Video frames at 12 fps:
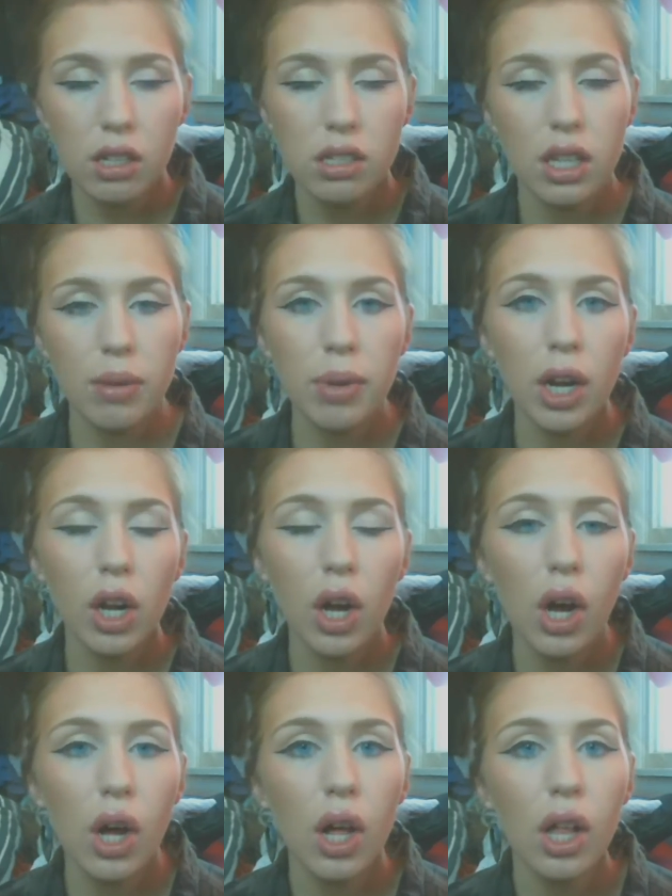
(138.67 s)
So I'm going to
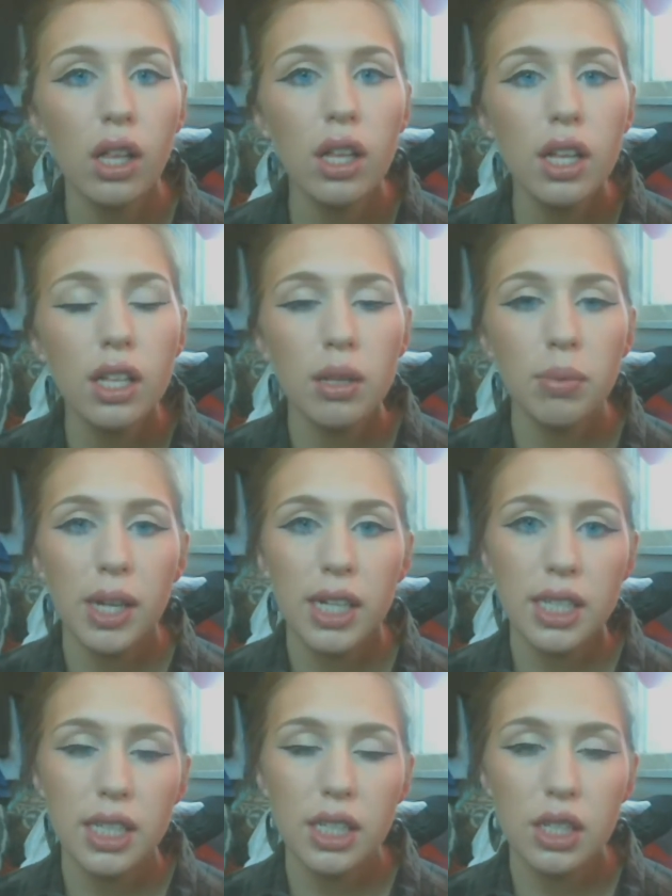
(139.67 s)
call the
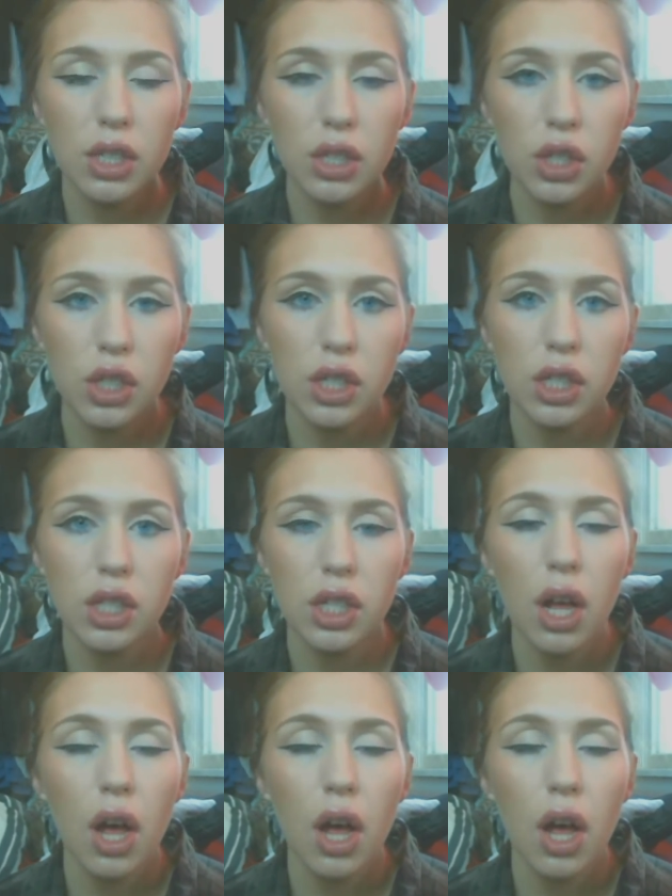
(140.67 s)
plastic surgeon's